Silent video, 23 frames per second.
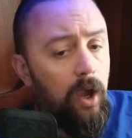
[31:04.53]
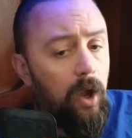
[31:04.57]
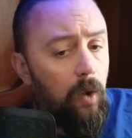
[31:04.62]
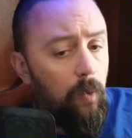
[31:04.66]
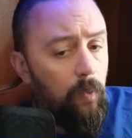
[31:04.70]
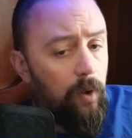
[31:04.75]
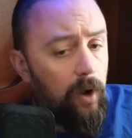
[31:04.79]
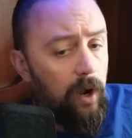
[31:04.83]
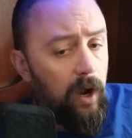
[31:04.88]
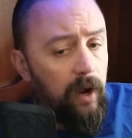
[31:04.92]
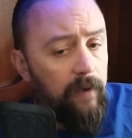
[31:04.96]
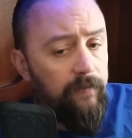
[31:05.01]

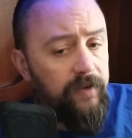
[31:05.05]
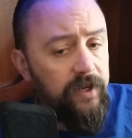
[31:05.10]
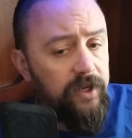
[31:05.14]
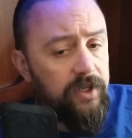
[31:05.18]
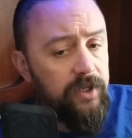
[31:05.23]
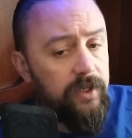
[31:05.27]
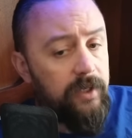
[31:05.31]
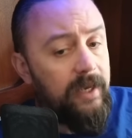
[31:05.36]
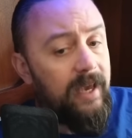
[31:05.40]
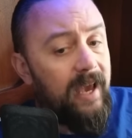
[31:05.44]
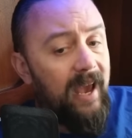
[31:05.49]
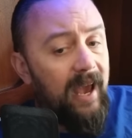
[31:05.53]
Well,
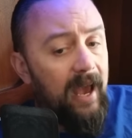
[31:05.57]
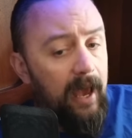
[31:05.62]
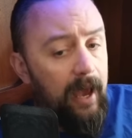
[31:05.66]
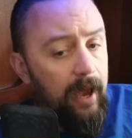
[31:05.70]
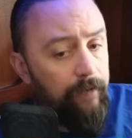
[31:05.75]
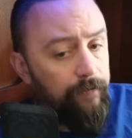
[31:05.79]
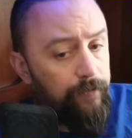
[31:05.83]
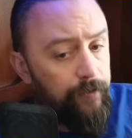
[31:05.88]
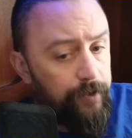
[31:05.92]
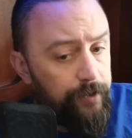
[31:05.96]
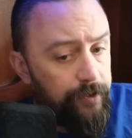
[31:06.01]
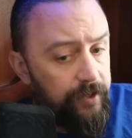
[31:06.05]
obviously,
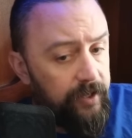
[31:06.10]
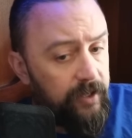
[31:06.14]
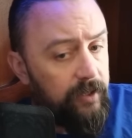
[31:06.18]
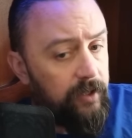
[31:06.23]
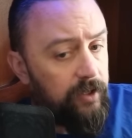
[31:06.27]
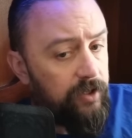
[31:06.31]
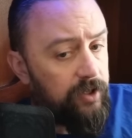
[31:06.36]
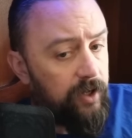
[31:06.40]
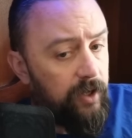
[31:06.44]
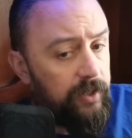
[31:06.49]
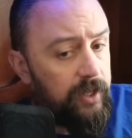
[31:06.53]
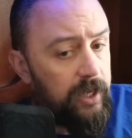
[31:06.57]
everything
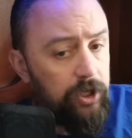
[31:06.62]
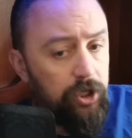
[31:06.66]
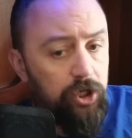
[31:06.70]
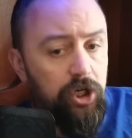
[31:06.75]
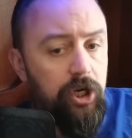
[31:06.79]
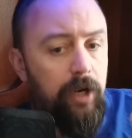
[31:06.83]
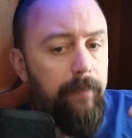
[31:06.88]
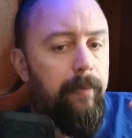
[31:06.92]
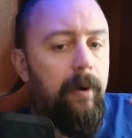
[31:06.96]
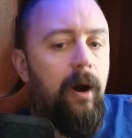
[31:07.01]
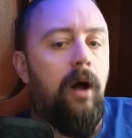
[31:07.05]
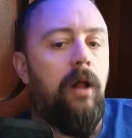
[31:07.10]
that's on that
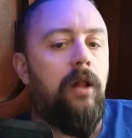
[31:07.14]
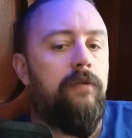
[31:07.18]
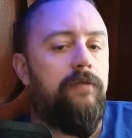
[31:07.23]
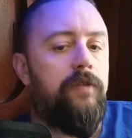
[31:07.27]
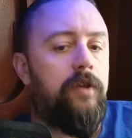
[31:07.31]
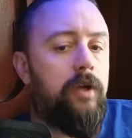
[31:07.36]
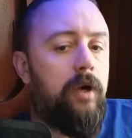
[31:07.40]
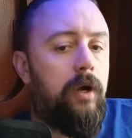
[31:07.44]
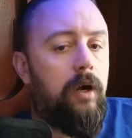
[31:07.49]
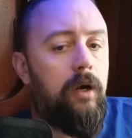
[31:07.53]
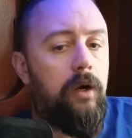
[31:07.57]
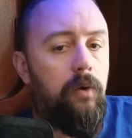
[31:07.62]
ship, all of the
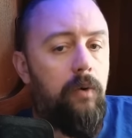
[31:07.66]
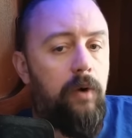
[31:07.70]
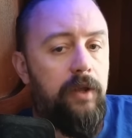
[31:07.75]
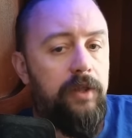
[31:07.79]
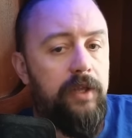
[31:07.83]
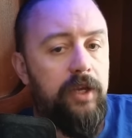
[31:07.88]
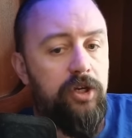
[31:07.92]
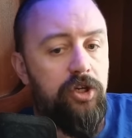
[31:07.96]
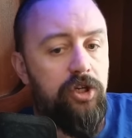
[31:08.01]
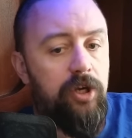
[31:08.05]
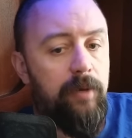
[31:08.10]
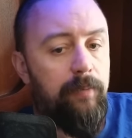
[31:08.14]
cargo on
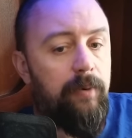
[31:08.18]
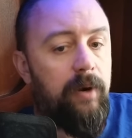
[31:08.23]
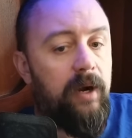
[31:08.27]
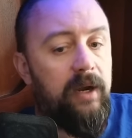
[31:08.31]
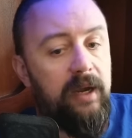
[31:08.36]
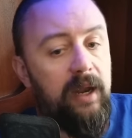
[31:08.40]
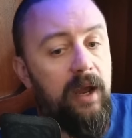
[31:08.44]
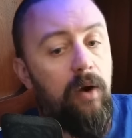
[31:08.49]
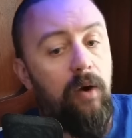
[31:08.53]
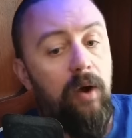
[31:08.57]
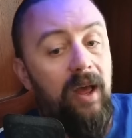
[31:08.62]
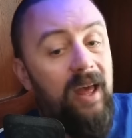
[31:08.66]
that ship right
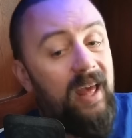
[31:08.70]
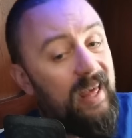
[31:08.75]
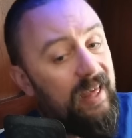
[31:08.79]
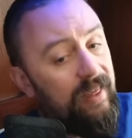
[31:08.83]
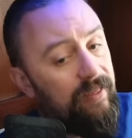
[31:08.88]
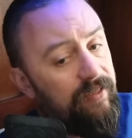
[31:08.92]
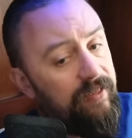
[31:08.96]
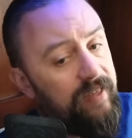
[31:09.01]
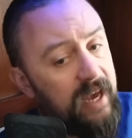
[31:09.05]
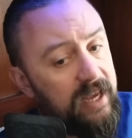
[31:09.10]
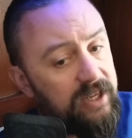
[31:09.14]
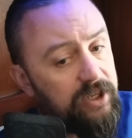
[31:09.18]
now,
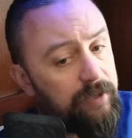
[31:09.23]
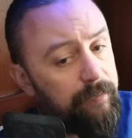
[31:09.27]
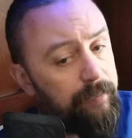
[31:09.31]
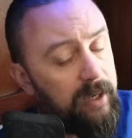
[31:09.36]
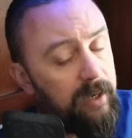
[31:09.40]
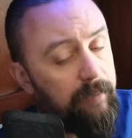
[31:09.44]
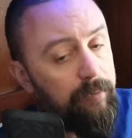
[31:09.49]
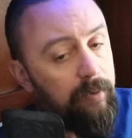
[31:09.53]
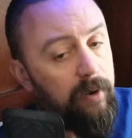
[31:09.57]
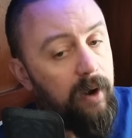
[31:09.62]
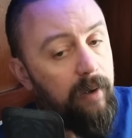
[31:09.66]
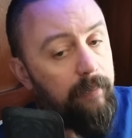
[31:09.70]
that's a
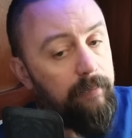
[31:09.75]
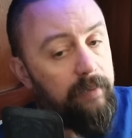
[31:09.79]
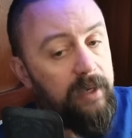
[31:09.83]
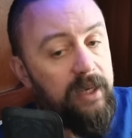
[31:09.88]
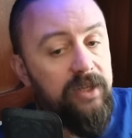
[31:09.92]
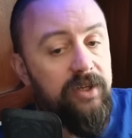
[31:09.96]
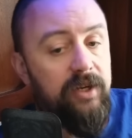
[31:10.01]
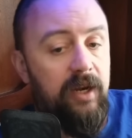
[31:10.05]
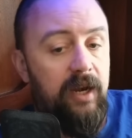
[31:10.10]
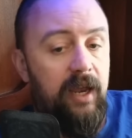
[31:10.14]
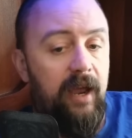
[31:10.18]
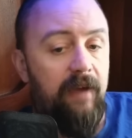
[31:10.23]
big problem.
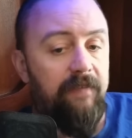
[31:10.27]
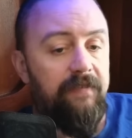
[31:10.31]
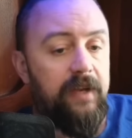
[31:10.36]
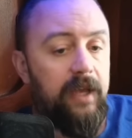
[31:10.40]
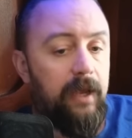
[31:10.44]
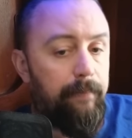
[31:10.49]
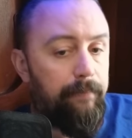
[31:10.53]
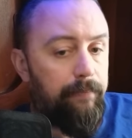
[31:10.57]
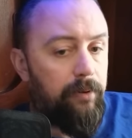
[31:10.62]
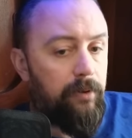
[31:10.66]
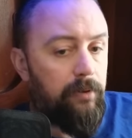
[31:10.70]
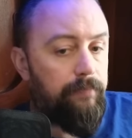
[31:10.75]
It's going to have to
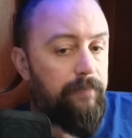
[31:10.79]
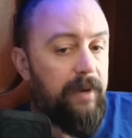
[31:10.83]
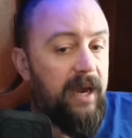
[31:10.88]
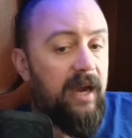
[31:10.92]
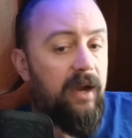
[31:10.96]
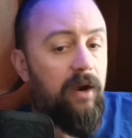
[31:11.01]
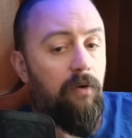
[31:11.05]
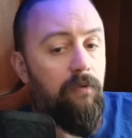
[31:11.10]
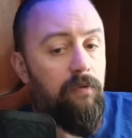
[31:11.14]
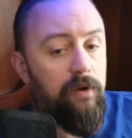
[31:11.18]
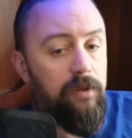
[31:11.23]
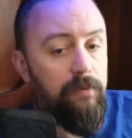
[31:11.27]
get pulled back
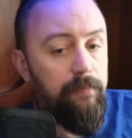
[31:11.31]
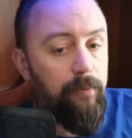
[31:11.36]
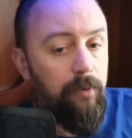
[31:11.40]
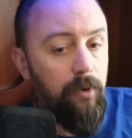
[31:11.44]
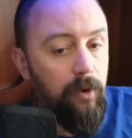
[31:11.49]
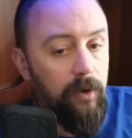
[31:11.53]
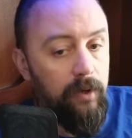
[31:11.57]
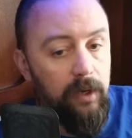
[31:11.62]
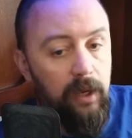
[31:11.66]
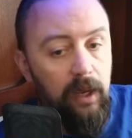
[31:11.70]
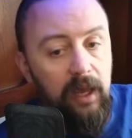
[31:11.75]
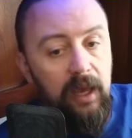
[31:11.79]
over to the
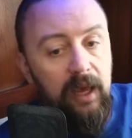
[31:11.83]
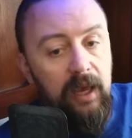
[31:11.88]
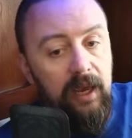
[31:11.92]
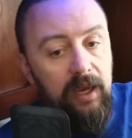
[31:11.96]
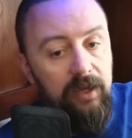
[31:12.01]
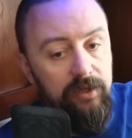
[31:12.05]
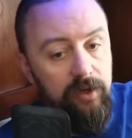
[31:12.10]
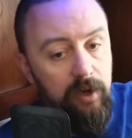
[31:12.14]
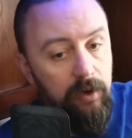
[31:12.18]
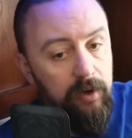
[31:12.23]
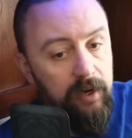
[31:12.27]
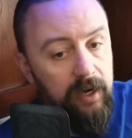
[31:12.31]
port. It's
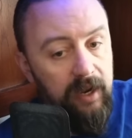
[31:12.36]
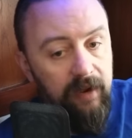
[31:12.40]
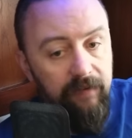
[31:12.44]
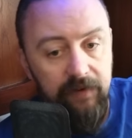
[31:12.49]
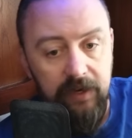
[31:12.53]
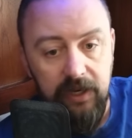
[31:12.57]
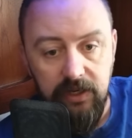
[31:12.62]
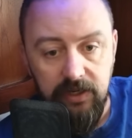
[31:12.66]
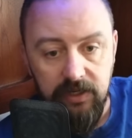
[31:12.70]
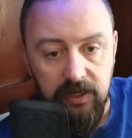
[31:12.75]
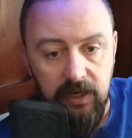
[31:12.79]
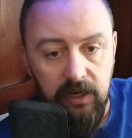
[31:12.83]
all going to have to
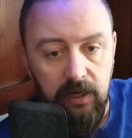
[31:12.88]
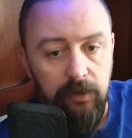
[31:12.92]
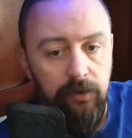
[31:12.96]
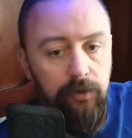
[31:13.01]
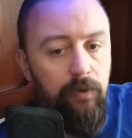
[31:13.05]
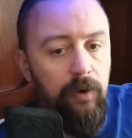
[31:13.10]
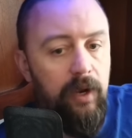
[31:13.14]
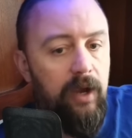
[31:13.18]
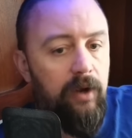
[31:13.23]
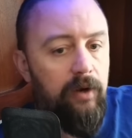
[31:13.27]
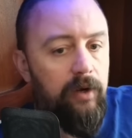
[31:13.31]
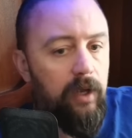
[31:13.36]
get set on the
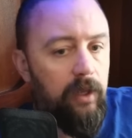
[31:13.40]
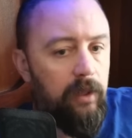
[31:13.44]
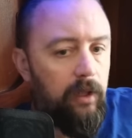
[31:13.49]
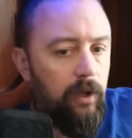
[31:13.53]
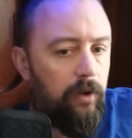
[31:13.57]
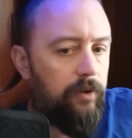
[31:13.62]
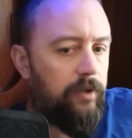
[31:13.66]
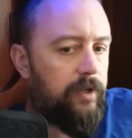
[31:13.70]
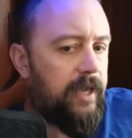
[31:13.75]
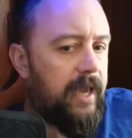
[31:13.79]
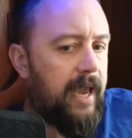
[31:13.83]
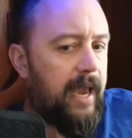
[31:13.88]
ground,
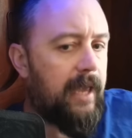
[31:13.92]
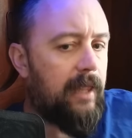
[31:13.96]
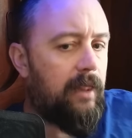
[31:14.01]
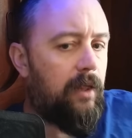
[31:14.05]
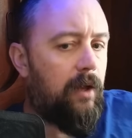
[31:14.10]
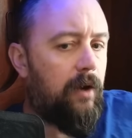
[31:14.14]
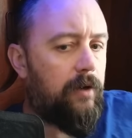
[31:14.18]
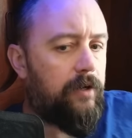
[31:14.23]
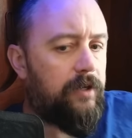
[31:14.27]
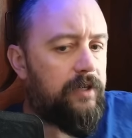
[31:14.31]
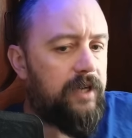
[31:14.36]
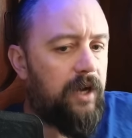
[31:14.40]
unloaded,
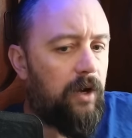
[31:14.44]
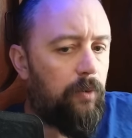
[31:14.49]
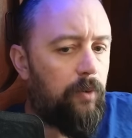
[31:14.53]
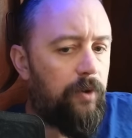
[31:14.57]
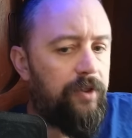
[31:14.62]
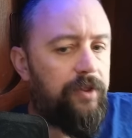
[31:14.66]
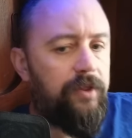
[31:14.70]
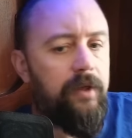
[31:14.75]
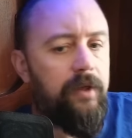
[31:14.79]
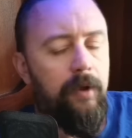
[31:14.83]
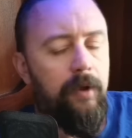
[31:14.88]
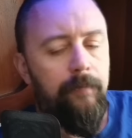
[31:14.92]
cataloged, dealt
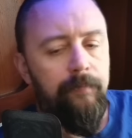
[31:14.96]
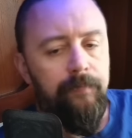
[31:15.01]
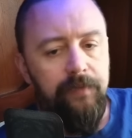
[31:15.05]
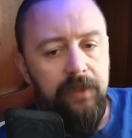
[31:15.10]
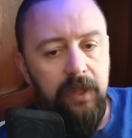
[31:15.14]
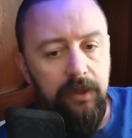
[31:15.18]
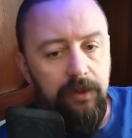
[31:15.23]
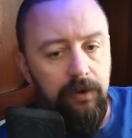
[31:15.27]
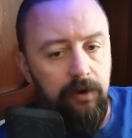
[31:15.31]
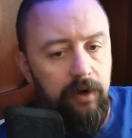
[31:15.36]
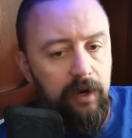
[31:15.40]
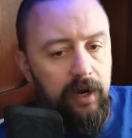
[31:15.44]
with
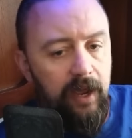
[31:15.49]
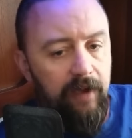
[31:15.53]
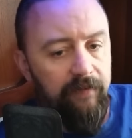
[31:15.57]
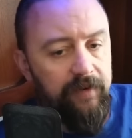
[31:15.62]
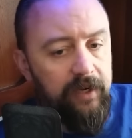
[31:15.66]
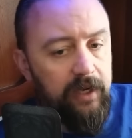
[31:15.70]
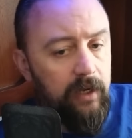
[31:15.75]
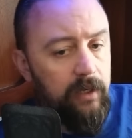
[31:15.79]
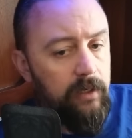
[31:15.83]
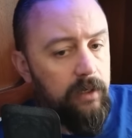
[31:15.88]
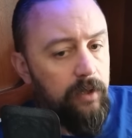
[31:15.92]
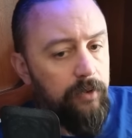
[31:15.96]
they're going to have to
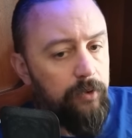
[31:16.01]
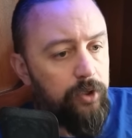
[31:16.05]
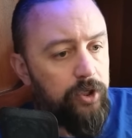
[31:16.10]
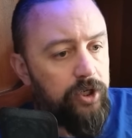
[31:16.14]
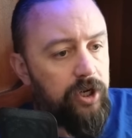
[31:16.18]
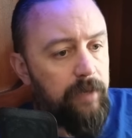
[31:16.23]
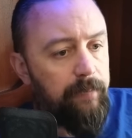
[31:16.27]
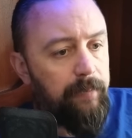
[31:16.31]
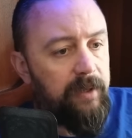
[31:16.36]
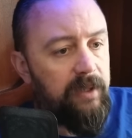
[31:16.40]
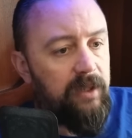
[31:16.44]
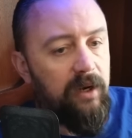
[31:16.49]
get another
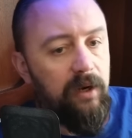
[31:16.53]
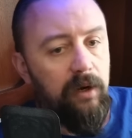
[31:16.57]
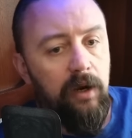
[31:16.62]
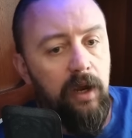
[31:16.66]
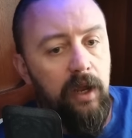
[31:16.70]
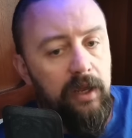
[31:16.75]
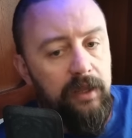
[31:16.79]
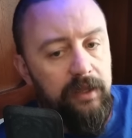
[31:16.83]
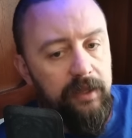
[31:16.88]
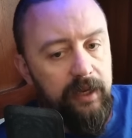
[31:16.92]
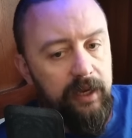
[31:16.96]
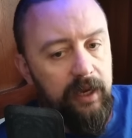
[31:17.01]
ship in there
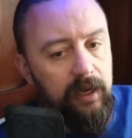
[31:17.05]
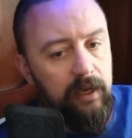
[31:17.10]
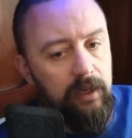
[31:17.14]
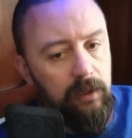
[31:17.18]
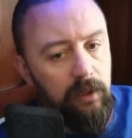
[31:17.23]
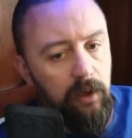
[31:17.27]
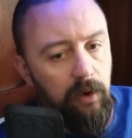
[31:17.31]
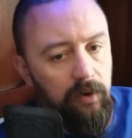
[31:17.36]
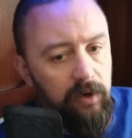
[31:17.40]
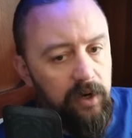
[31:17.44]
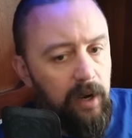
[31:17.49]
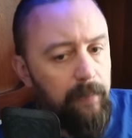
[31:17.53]
to get it
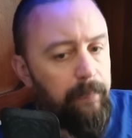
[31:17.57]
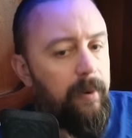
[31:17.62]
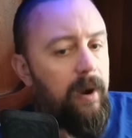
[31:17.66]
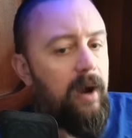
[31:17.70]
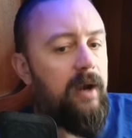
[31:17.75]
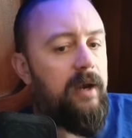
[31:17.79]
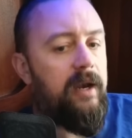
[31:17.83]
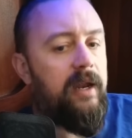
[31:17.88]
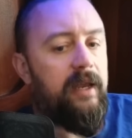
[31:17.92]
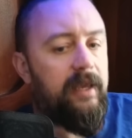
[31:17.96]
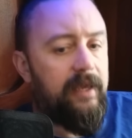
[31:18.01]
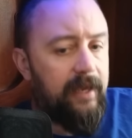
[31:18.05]
loaded up
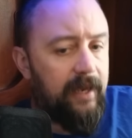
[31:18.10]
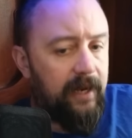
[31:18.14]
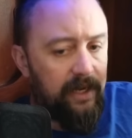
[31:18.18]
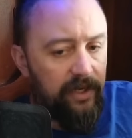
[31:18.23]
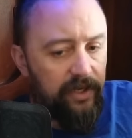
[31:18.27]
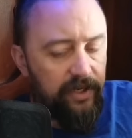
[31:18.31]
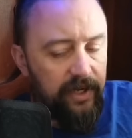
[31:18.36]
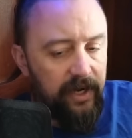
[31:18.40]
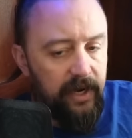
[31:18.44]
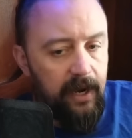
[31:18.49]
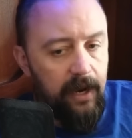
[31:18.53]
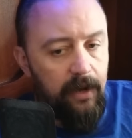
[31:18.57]
on, get it
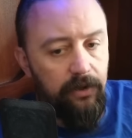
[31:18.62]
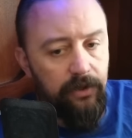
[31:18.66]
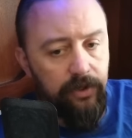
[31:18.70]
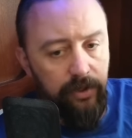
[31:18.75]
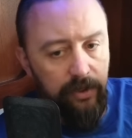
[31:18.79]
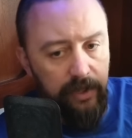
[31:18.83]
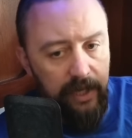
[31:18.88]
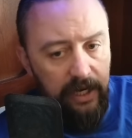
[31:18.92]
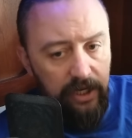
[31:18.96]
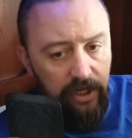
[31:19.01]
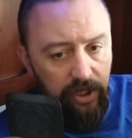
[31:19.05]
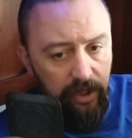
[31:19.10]
sent out. So
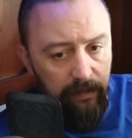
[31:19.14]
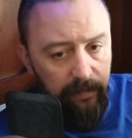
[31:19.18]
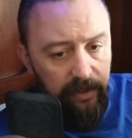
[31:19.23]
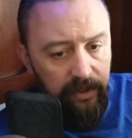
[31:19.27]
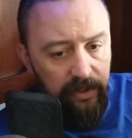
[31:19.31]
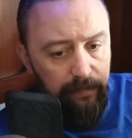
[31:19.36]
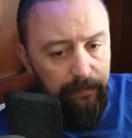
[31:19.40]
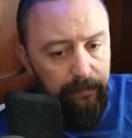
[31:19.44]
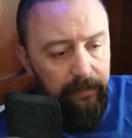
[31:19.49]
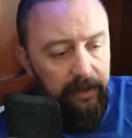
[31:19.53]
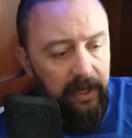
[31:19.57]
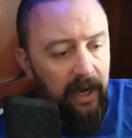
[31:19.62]
that shipment's
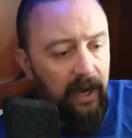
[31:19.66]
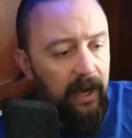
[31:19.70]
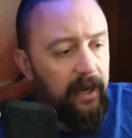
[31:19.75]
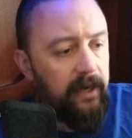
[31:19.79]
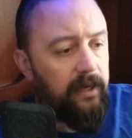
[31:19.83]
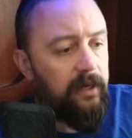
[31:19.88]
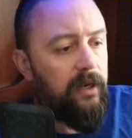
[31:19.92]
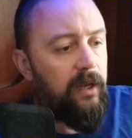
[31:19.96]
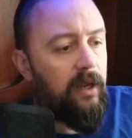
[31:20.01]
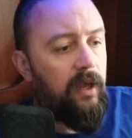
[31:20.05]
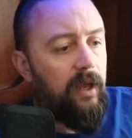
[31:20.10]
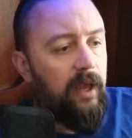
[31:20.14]
behind.